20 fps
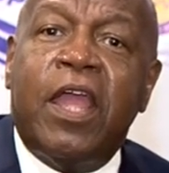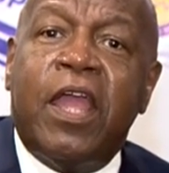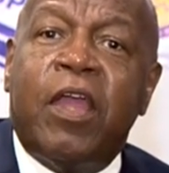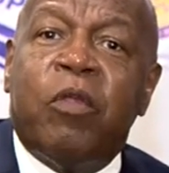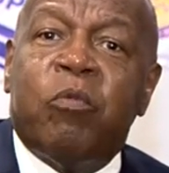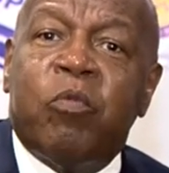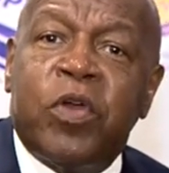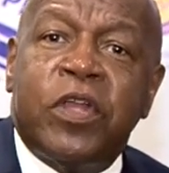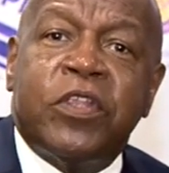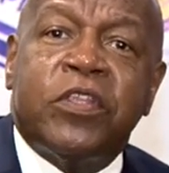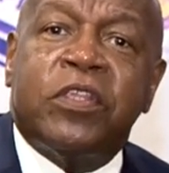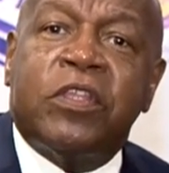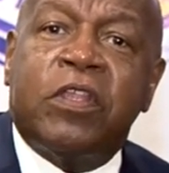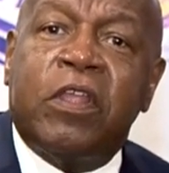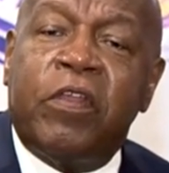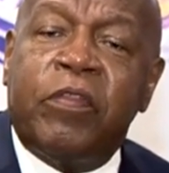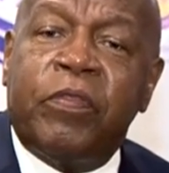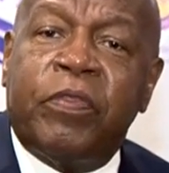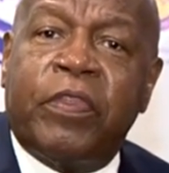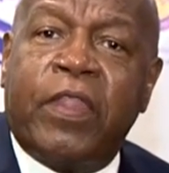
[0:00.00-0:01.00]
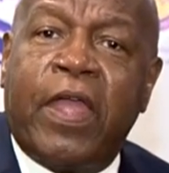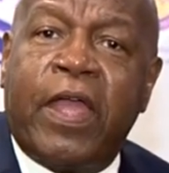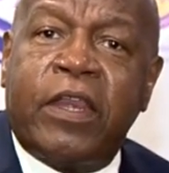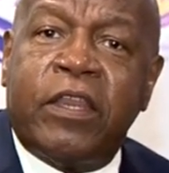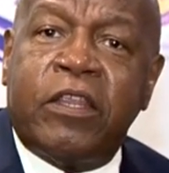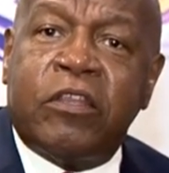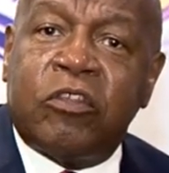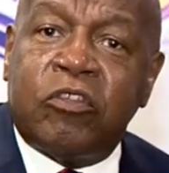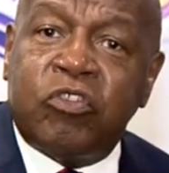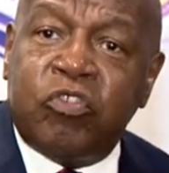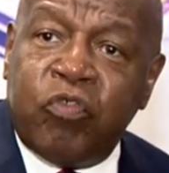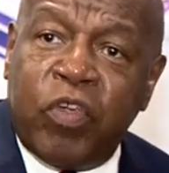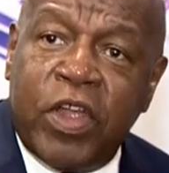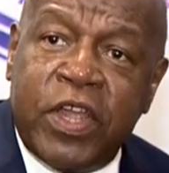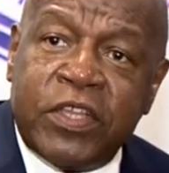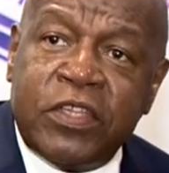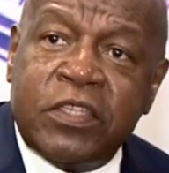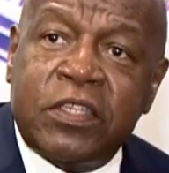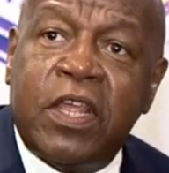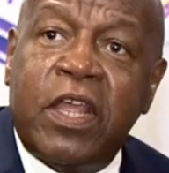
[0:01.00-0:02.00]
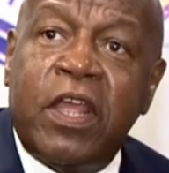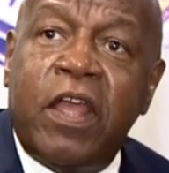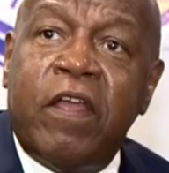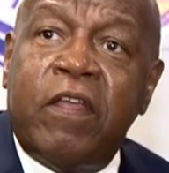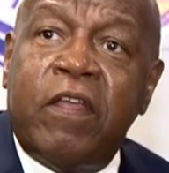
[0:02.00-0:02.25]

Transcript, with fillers: and once that is addressed,